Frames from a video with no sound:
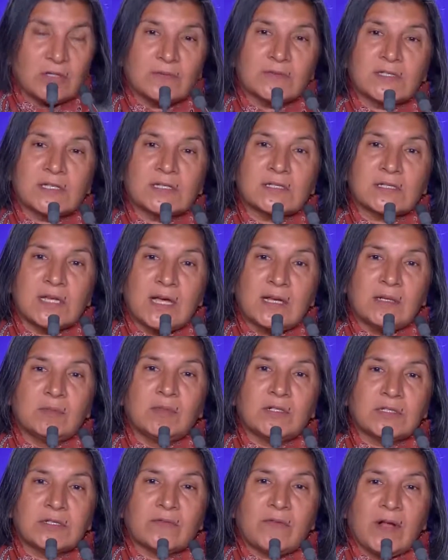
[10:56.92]
of
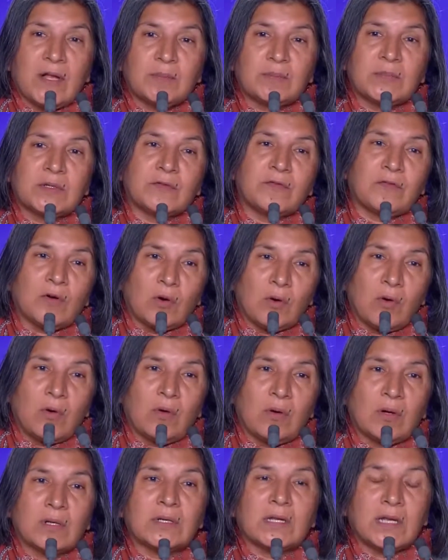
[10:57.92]
sustainable development for
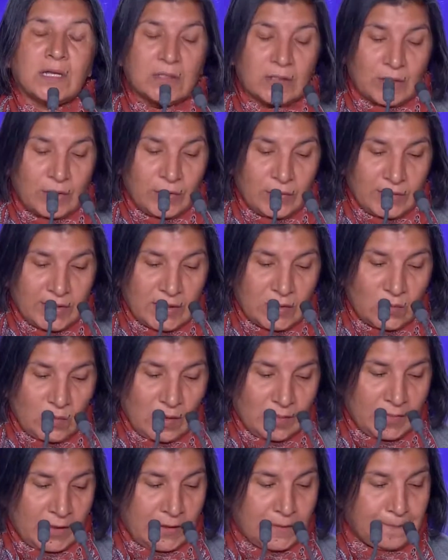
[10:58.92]
all, including
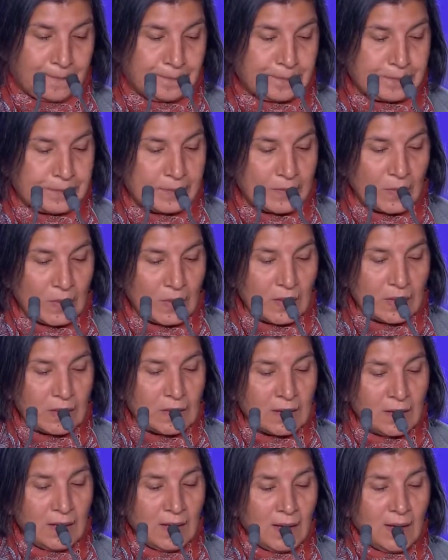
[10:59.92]
women.
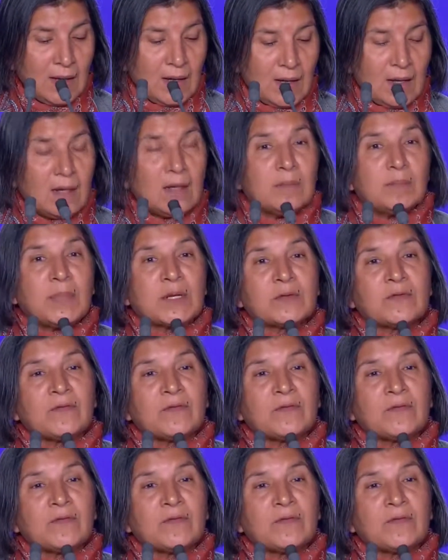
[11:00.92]
But